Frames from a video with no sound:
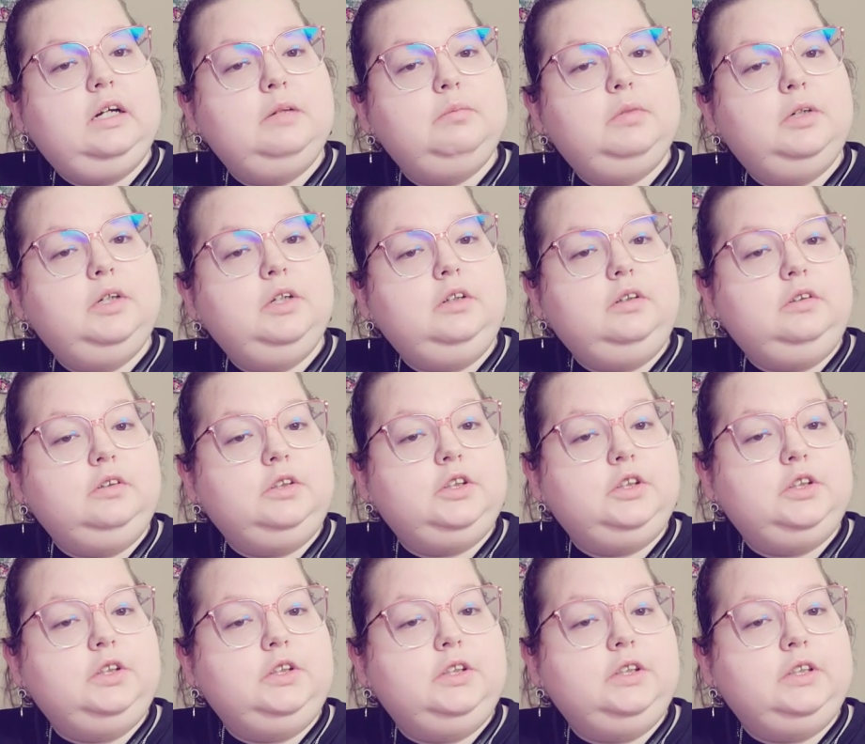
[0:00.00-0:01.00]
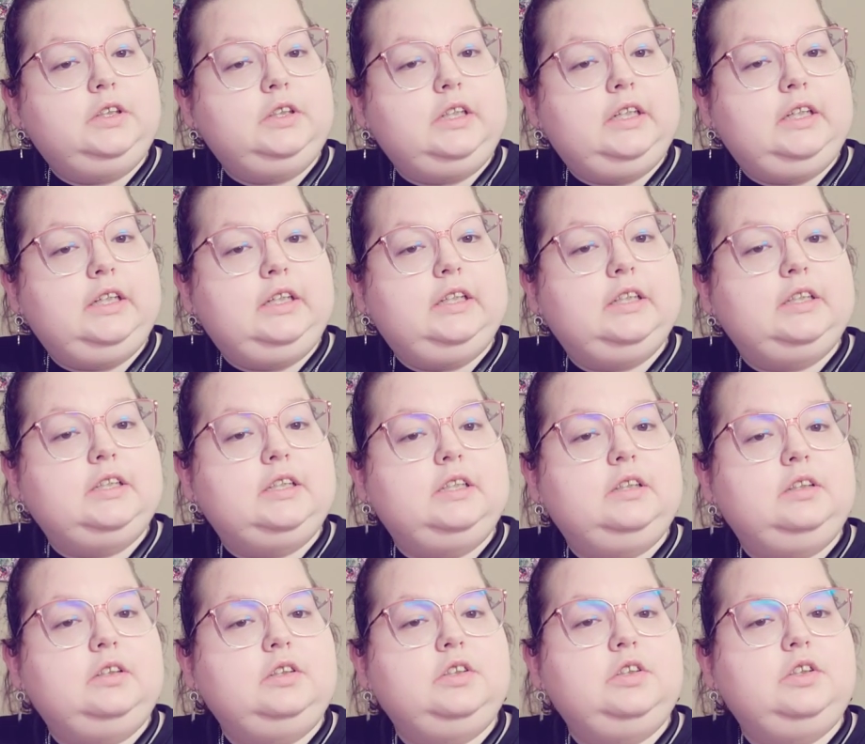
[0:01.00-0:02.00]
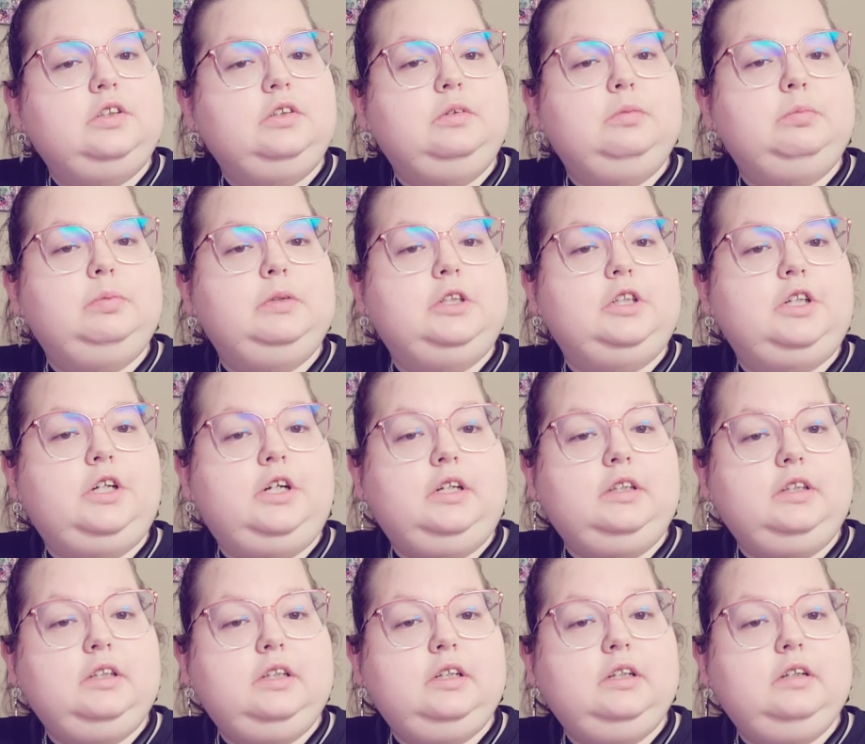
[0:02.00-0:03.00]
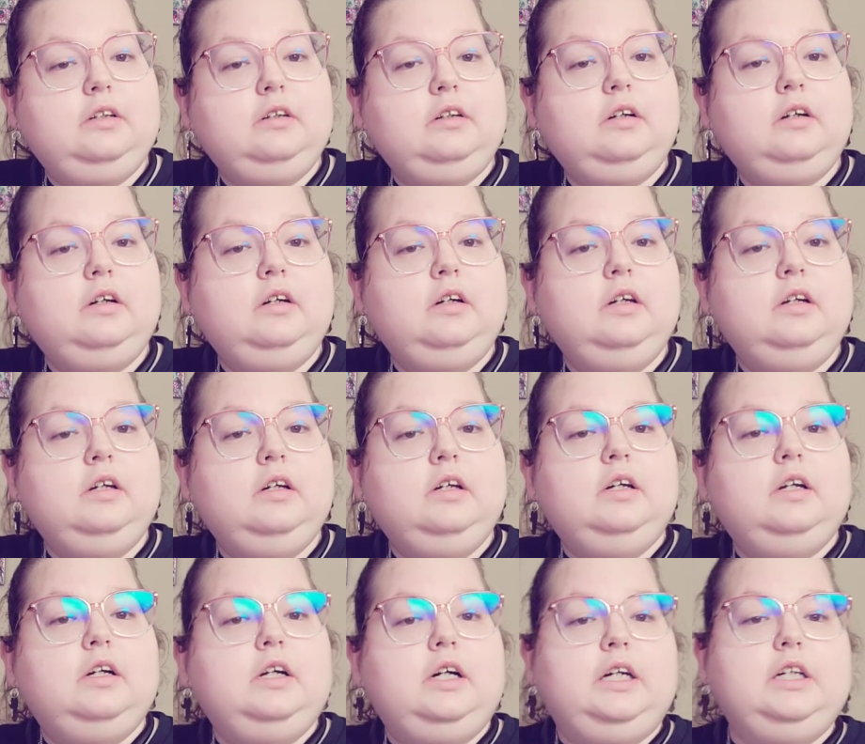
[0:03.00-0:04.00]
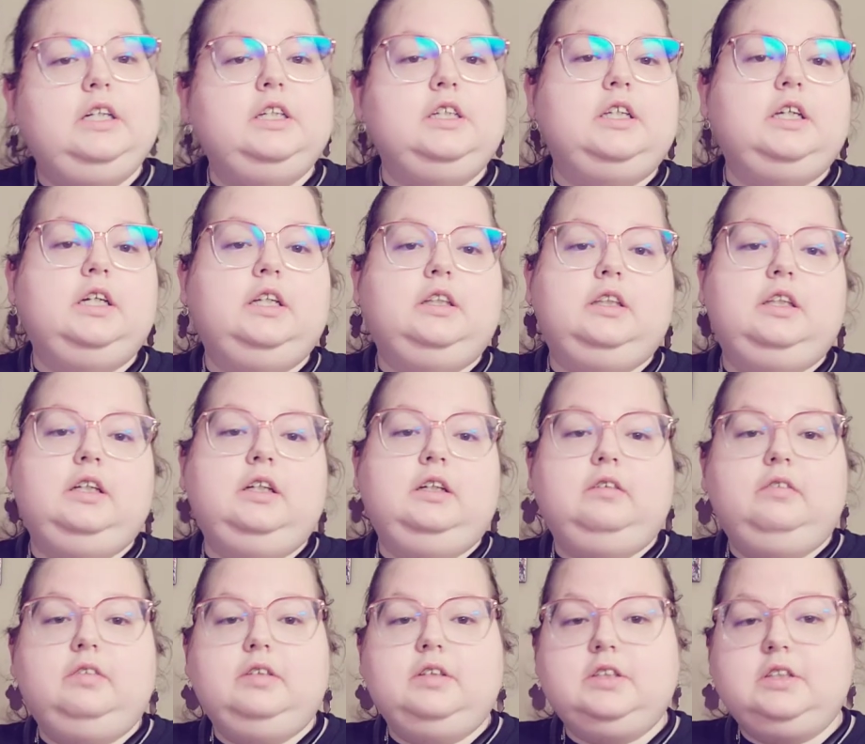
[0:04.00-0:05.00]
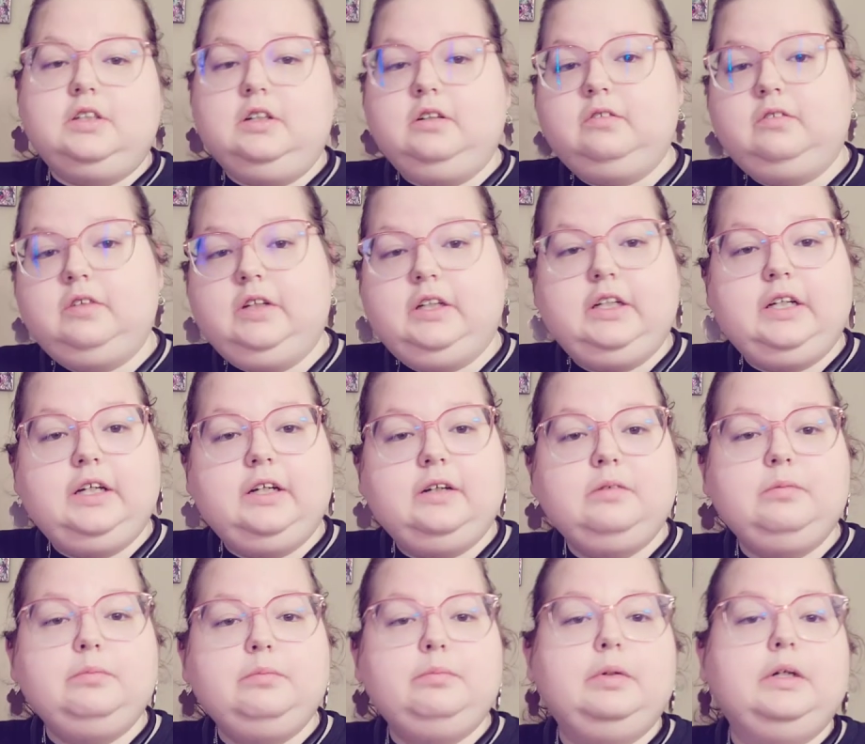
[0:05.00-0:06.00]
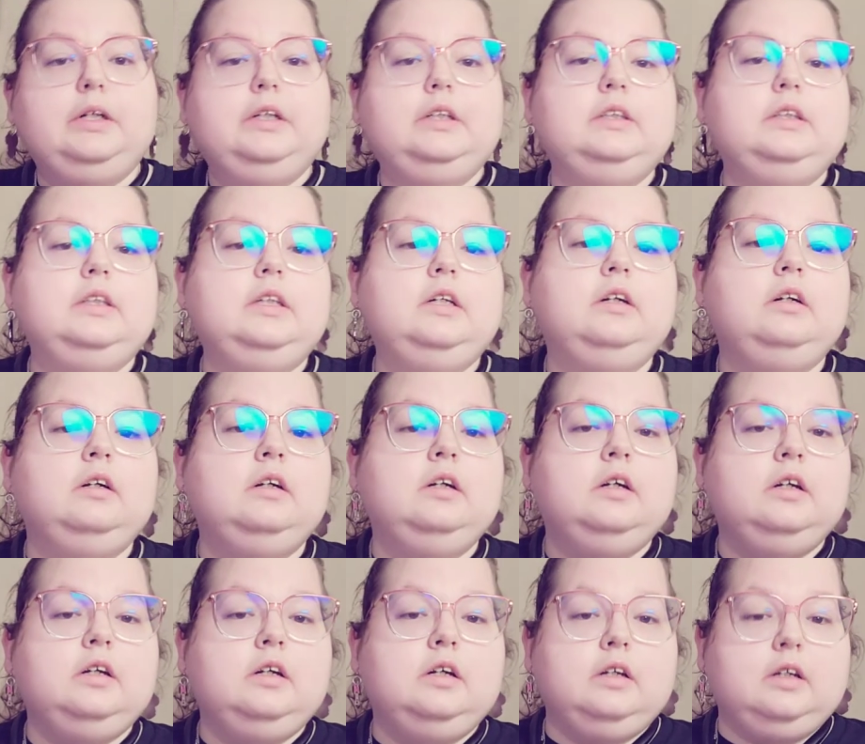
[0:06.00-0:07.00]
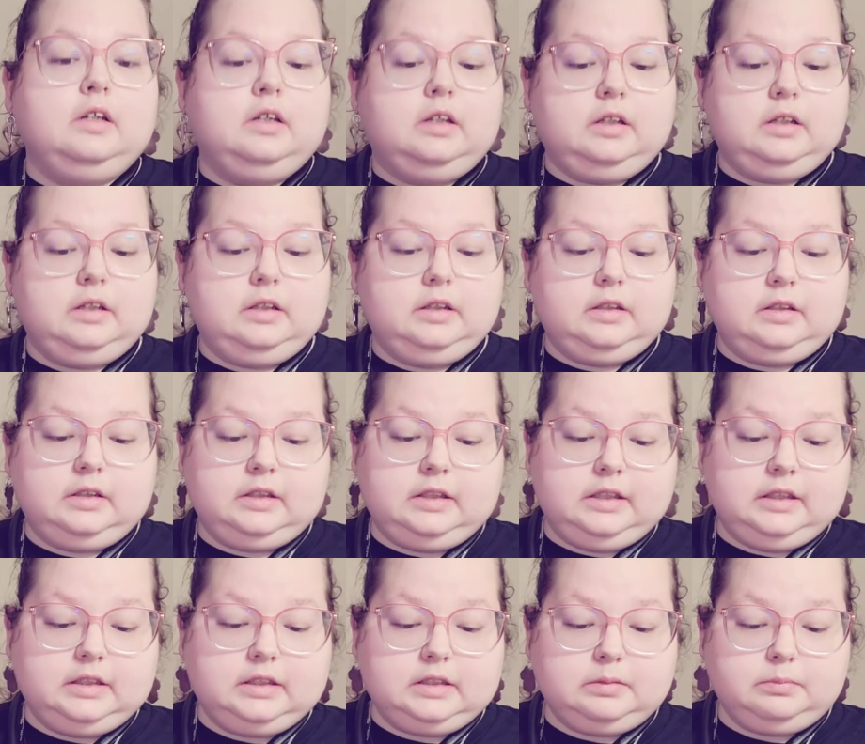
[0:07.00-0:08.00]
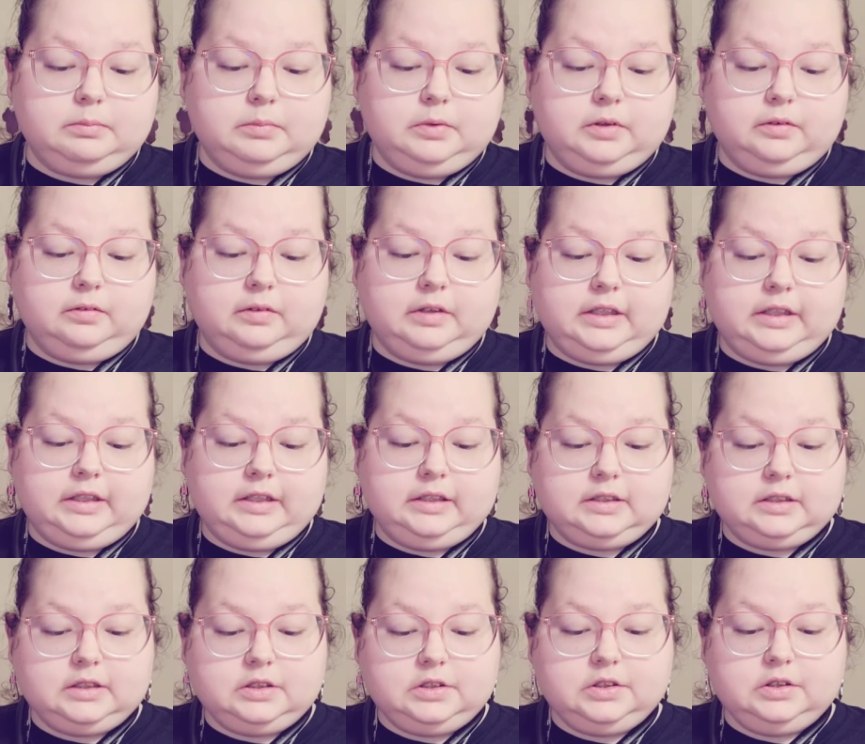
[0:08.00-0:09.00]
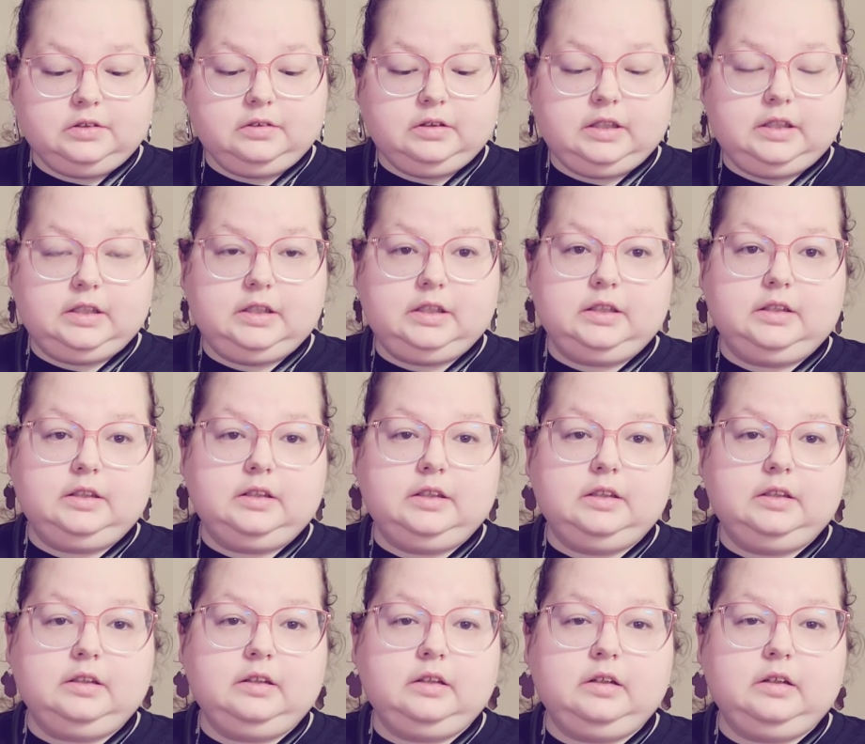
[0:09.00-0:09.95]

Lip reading: more go towards I listen to bachata. I just can't think of the song right now, but that's more what I listen to. And